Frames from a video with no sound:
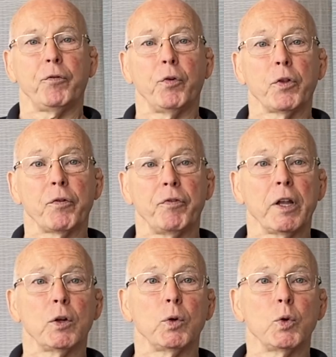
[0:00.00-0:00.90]
For the
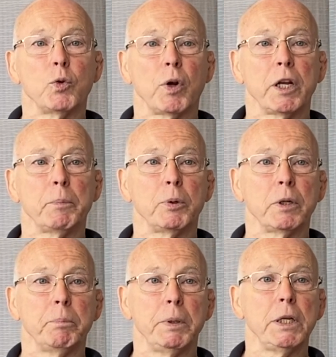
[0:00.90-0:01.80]
fellow who tried to
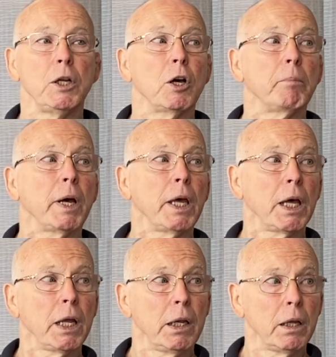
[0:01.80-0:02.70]
put a beanie on my
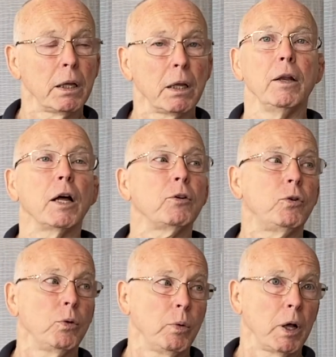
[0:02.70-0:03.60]
head, not
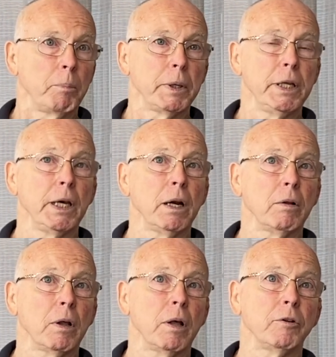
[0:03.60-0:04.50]
too well. But he got out
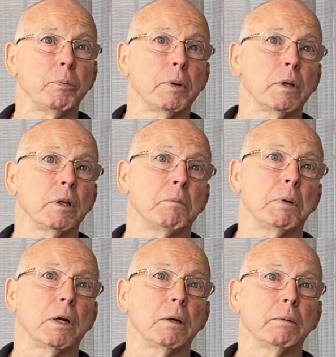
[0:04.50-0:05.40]
of the hospital
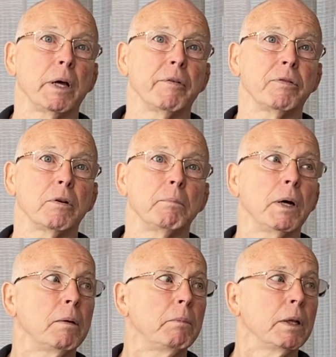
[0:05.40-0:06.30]
about a
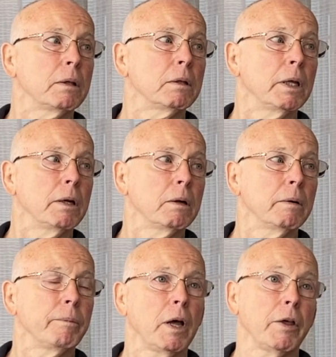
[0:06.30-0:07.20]
month later.